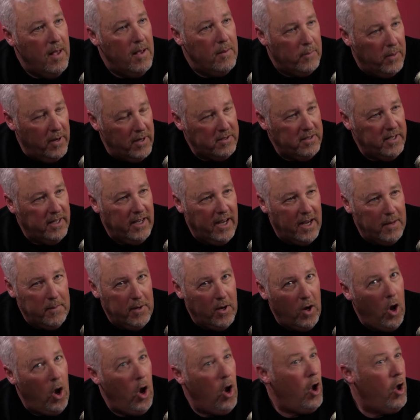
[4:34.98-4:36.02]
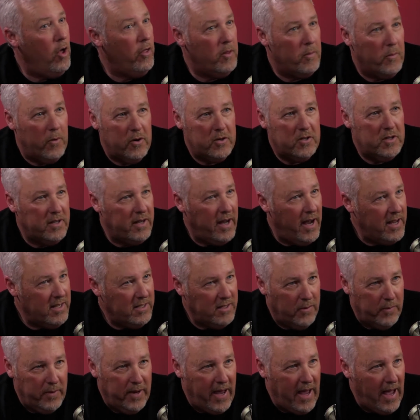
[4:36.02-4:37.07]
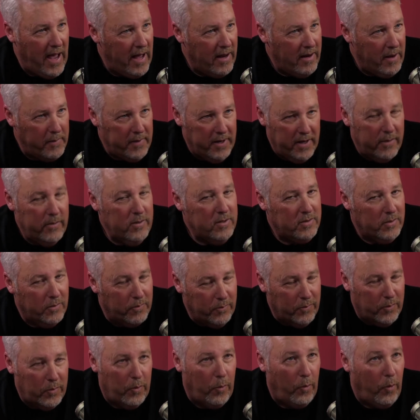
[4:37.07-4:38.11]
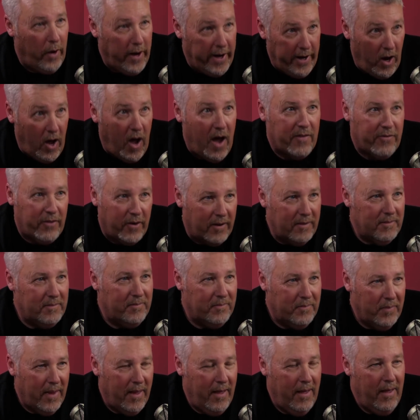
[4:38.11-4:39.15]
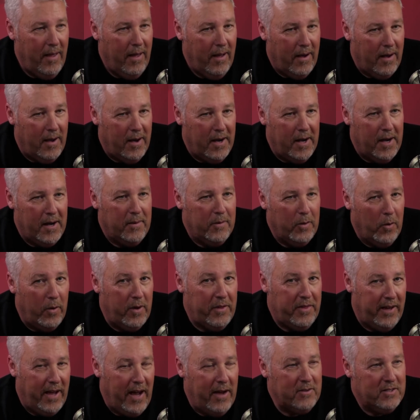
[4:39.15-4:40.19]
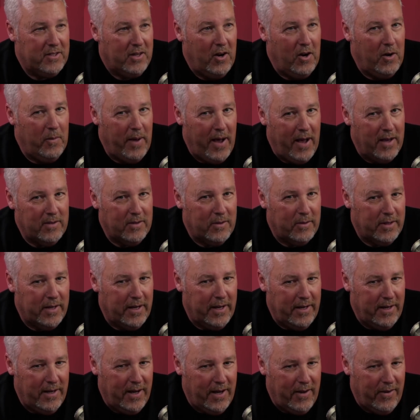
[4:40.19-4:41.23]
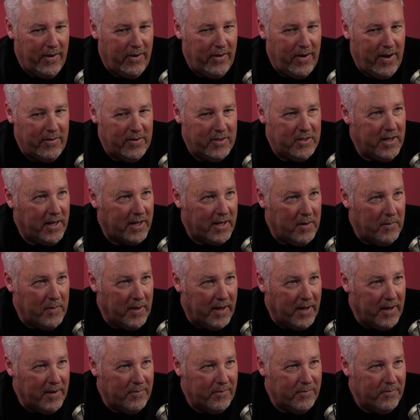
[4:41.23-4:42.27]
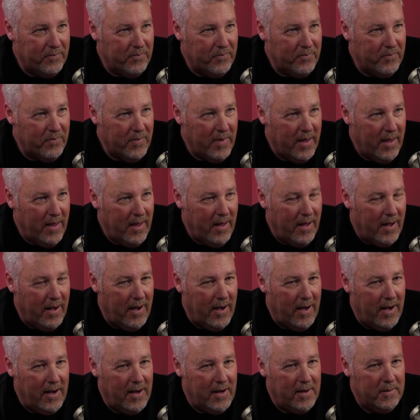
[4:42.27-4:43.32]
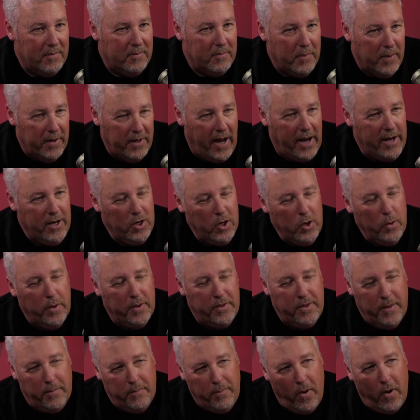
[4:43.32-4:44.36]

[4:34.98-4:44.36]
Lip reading: Plus, they gave me all the merchandise that we had. I mean, it was a great offer. The only thing I was scared about is, okay, now I don't have a check coming in. But I knew what that